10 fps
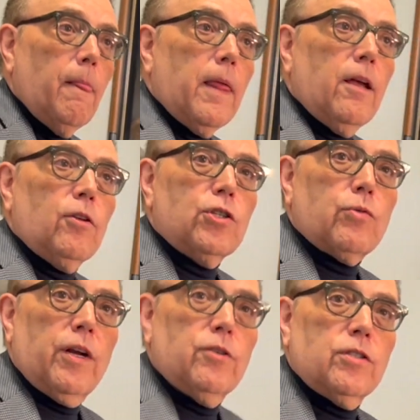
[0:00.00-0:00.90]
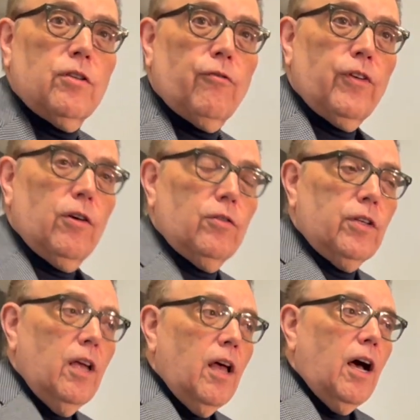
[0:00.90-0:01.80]
illustrators in the field.
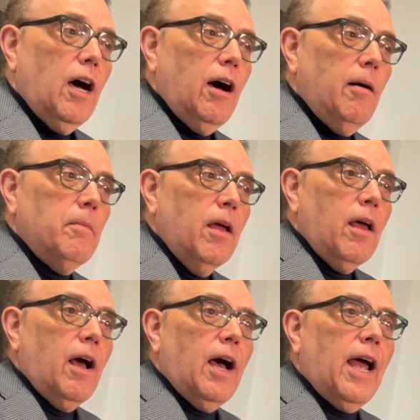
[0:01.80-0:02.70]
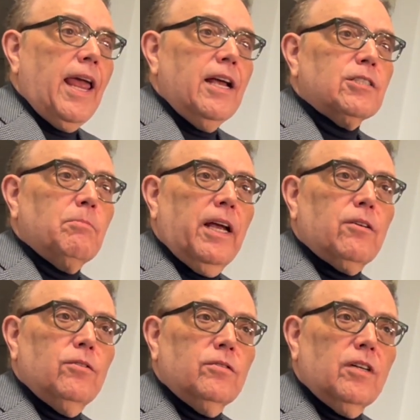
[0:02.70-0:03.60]
I asked
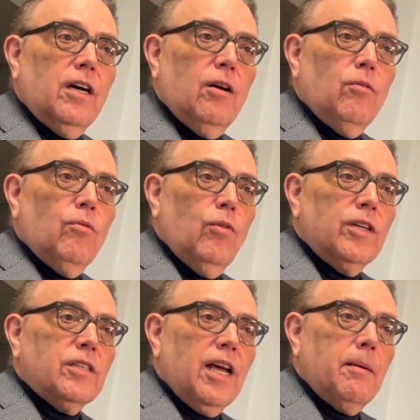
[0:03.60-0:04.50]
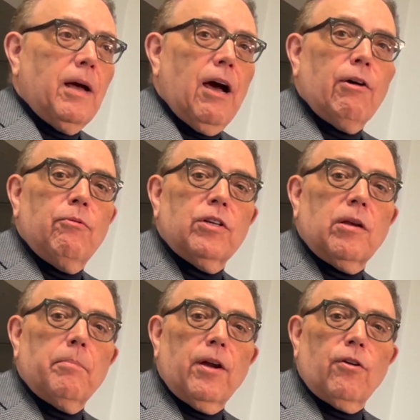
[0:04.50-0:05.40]
Michael one time how he would
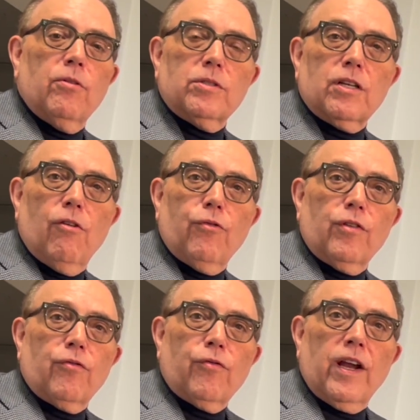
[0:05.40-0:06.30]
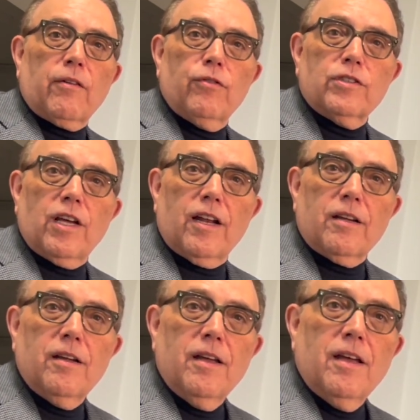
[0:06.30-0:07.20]
compare himself with Frank Frazetta.
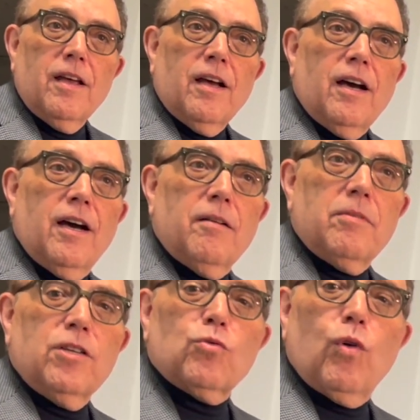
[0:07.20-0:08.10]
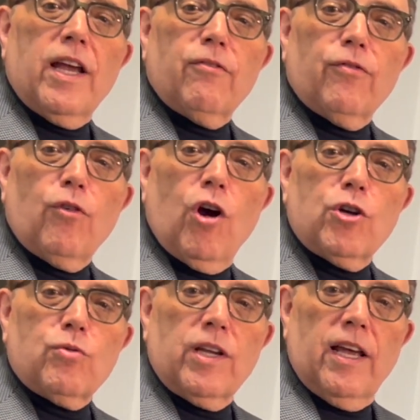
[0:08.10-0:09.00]
His wife,
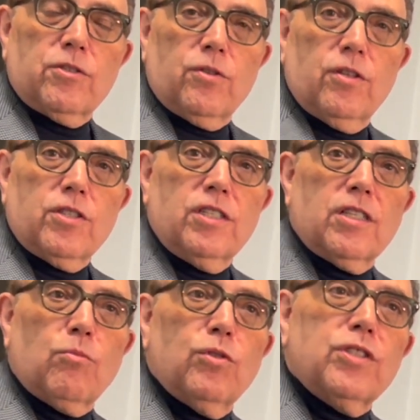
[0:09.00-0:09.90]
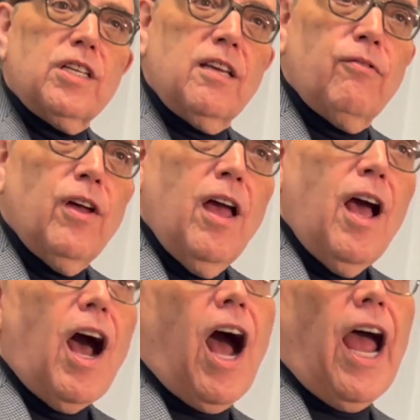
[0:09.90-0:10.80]
Audrey, answered it. She said, "Well, Steve,
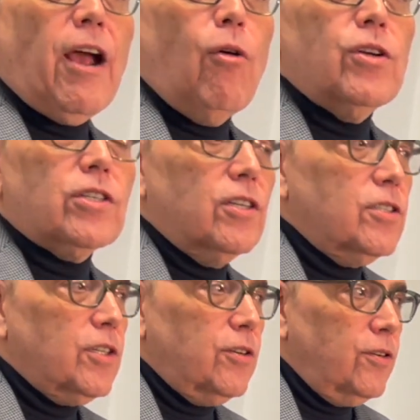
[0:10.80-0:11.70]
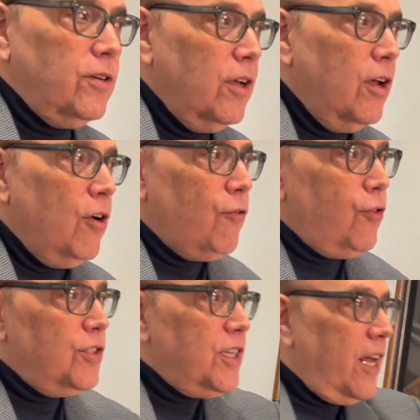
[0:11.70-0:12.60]
I always considered
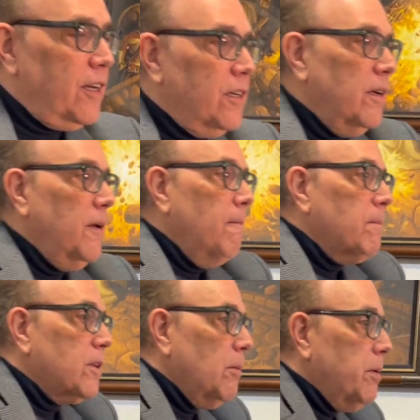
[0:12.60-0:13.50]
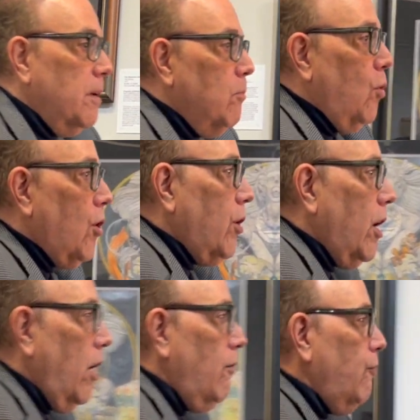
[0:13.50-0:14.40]
Frazetta to be more
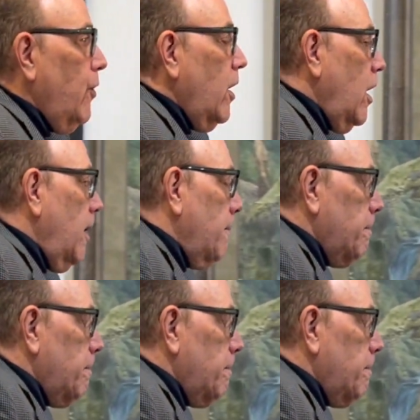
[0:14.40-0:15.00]
of oh